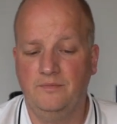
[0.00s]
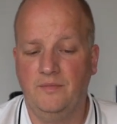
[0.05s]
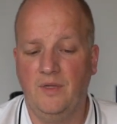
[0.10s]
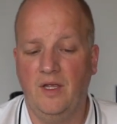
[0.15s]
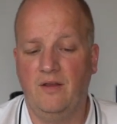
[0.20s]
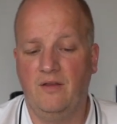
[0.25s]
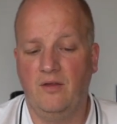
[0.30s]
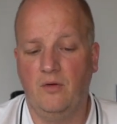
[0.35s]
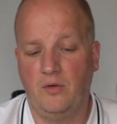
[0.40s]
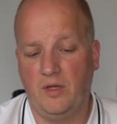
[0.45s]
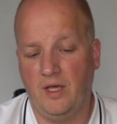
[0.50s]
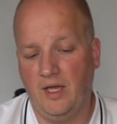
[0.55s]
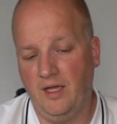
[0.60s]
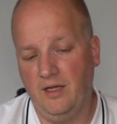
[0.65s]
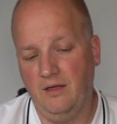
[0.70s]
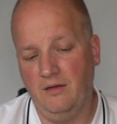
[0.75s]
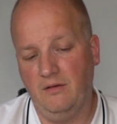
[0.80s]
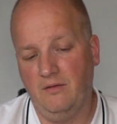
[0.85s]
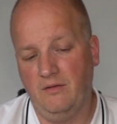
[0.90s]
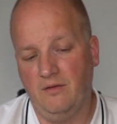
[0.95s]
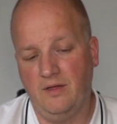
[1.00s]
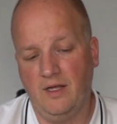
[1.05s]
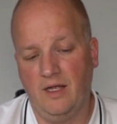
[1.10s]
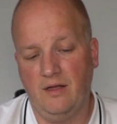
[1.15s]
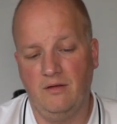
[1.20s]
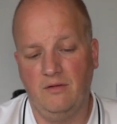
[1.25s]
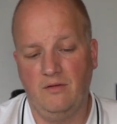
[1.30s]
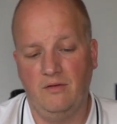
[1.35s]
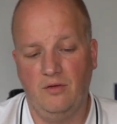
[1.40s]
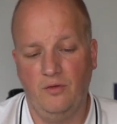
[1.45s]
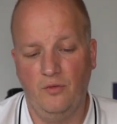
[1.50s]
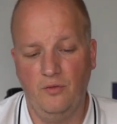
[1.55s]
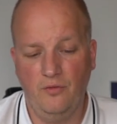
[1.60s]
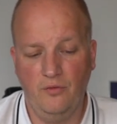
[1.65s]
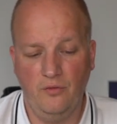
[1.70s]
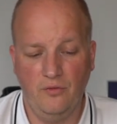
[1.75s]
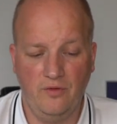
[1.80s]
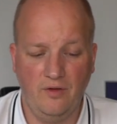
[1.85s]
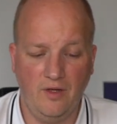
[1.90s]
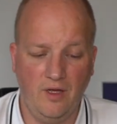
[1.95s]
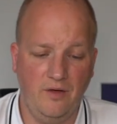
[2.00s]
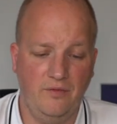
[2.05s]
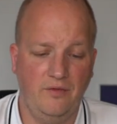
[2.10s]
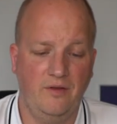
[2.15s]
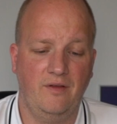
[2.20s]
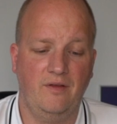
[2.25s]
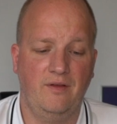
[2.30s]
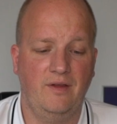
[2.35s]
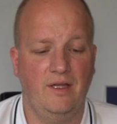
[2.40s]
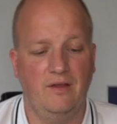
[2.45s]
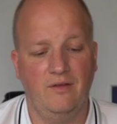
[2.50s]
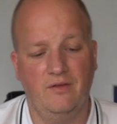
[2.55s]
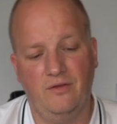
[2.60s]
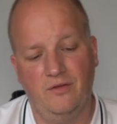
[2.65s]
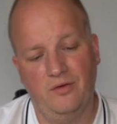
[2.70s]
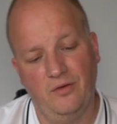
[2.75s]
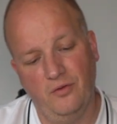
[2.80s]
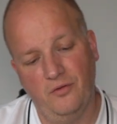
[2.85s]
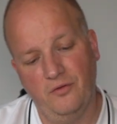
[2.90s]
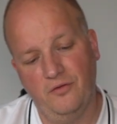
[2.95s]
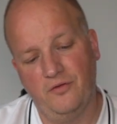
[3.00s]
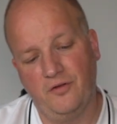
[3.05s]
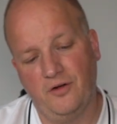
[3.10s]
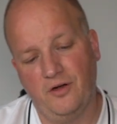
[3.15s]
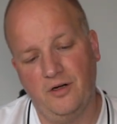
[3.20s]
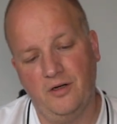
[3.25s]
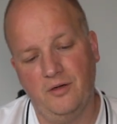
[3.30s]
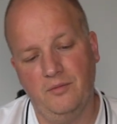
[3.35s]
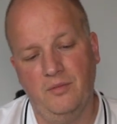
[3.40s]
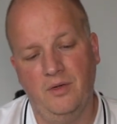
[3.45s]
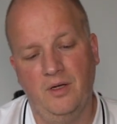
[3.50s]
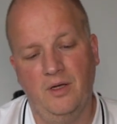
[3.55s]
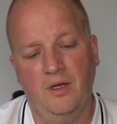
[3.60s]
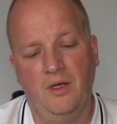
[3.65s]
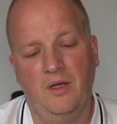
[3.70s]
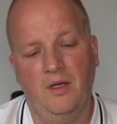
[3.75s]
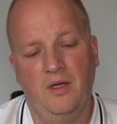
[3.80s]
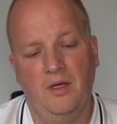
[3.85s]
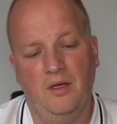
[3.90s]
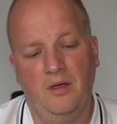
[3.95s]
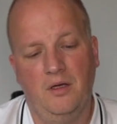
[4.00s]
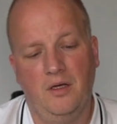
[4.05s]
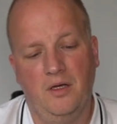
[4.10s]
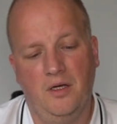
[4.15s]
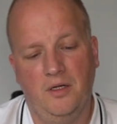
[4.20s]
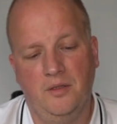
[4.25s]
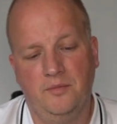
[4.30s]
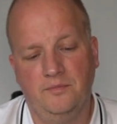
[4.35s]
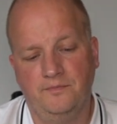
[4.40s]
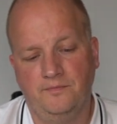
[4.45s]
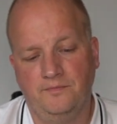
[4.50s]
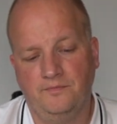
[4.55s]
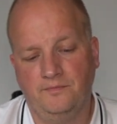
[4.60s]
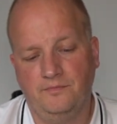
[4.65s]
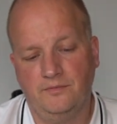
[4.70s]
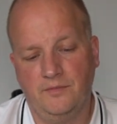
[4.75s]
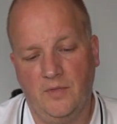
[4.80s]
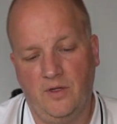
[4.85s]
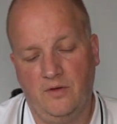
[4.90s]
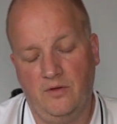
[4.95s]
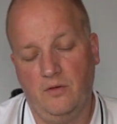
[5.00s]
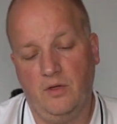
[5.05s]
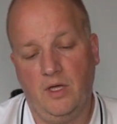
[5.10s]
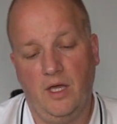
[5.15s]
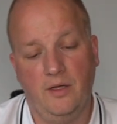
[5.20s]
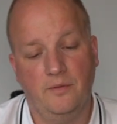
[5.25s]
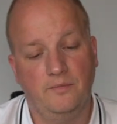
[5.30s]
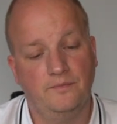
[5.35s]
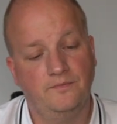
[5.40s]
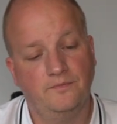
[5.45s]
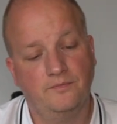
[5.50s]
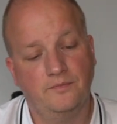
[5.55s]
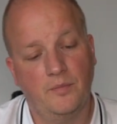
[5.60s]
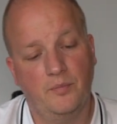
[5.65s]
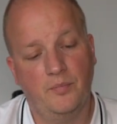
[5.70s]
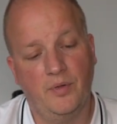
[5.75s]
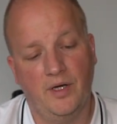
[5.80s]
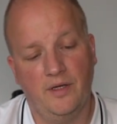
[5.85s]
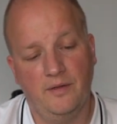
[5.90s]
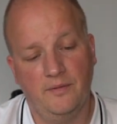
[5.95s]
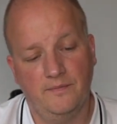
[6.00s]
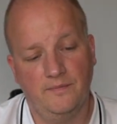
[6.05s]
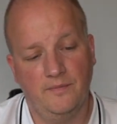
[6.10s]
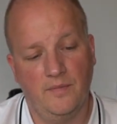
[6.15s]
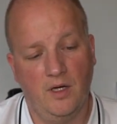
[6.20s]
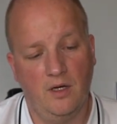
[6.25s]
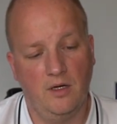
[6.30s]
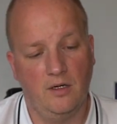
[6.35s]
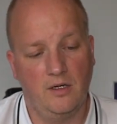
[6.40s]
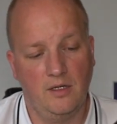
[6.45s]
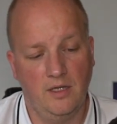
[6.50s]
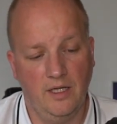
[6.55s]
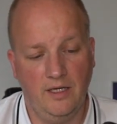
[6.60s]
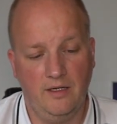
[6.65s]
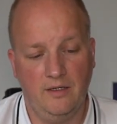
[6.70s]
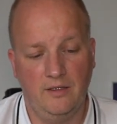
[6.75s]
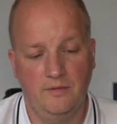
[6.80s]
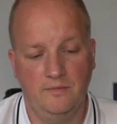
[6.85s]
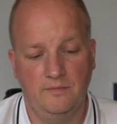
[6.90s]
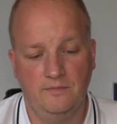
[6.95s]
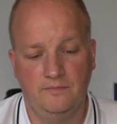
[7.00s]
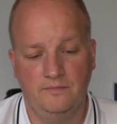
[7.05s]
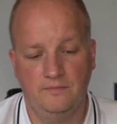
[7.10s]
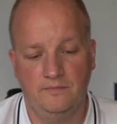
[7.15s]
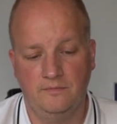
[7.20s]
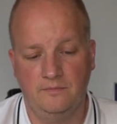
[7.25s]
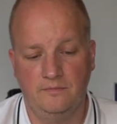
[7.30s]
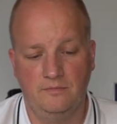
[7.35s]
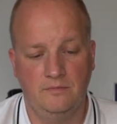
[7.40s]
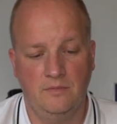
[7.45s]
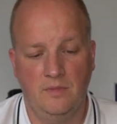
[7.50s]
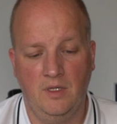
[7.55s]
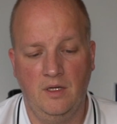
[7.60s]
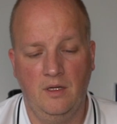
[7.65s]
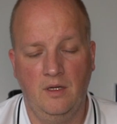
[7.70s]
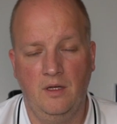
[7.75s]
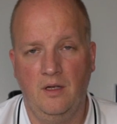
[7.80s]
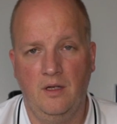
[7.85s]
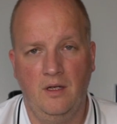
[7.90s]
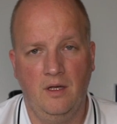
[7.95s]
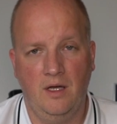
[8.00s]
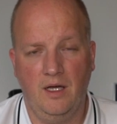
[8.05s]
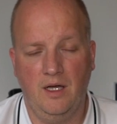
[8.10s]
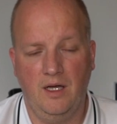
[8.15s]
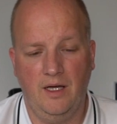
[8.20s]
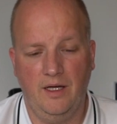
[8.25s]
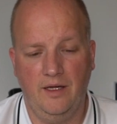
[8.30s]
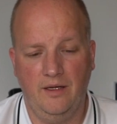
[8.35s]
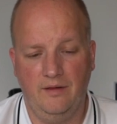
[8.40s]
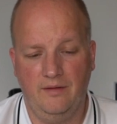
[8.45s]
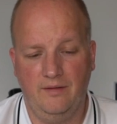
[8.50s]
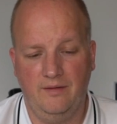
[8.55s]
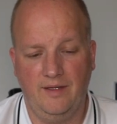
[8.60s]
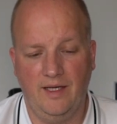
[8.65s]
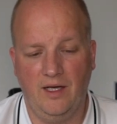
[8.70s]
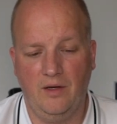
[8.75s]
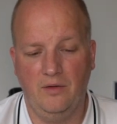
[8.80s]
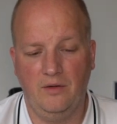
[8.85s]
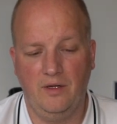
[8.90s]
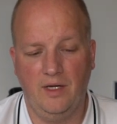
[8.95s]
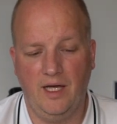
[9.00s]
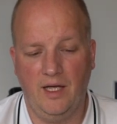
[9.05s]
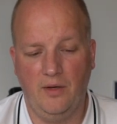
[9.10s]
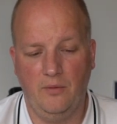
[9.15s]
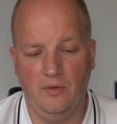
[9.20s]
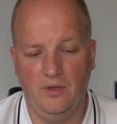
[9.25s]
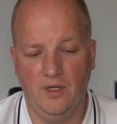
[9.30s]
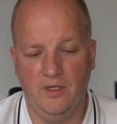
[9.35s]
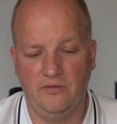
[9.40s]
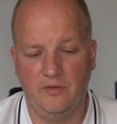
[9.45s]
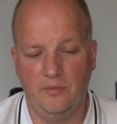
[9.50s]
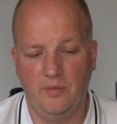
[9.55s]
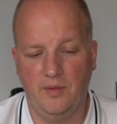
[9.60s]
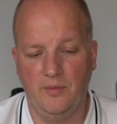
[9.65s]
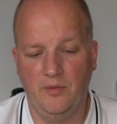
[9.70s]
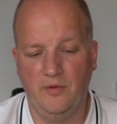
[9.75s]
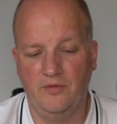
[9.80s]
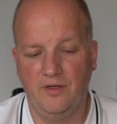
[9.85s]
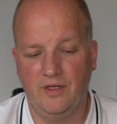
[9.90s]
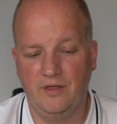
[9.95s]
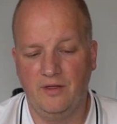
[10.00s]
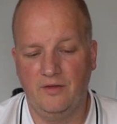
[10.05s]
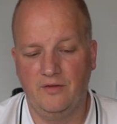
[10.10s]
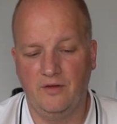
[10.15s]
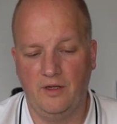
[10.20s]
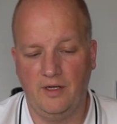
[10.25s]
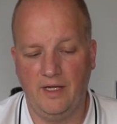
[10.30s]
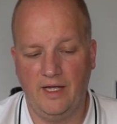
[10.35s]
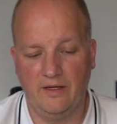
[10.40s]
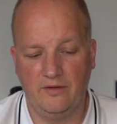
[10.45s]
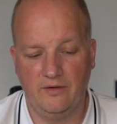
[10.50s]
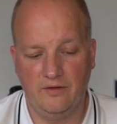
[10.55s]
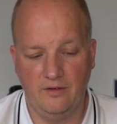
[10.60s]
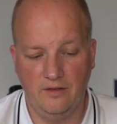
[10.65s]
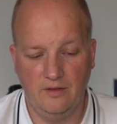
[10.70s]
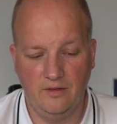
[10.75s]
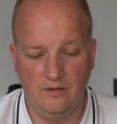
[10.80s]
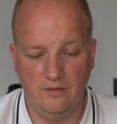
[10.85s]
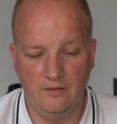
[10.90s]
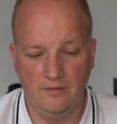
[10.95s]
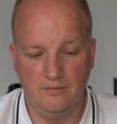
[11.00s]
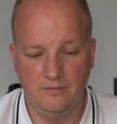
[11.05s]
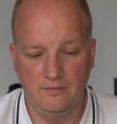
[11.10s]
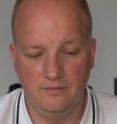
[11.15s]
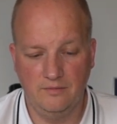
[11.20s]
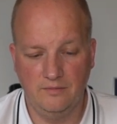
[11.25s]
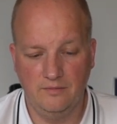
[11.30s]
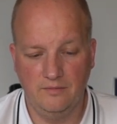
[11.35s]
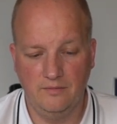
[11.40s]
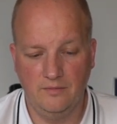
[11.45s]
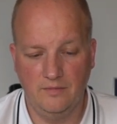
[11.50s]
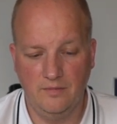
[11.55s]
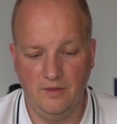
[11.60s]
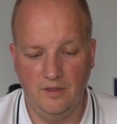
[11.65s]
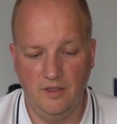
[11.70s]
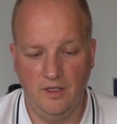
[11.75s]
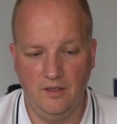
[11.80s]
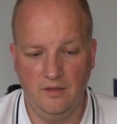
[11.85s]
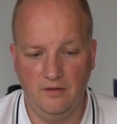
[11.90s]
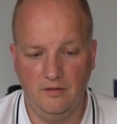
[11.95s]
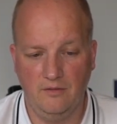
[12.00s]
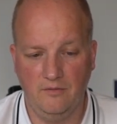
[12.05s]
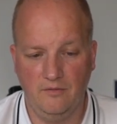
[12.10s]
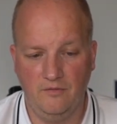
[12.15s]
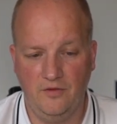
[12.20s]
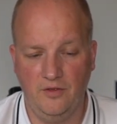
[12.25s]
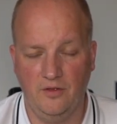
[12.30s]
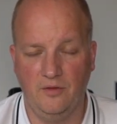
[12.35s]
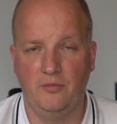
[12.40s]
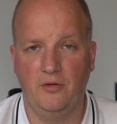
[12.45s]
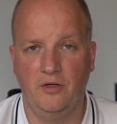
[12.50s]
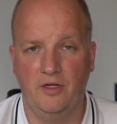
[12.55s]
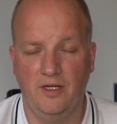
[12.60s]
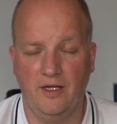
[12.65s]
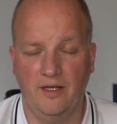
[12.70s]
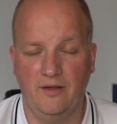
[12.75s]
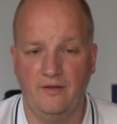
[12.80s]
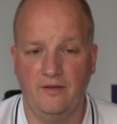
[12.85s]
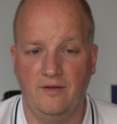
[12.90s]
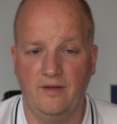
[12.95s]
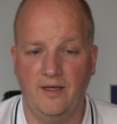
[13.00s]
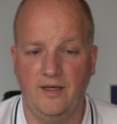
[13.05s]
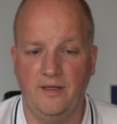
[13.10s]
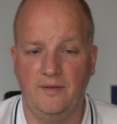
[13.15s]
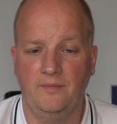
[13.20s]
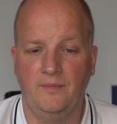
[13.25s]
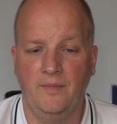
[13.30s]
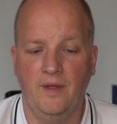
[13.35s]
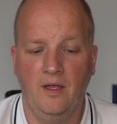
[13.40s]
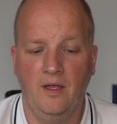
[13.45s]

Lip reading: it's okay. It's not too soft. It's not too firm. It's okay. But on click, I doubt I will ever be moving this on accident. It feels pretty nice and tight.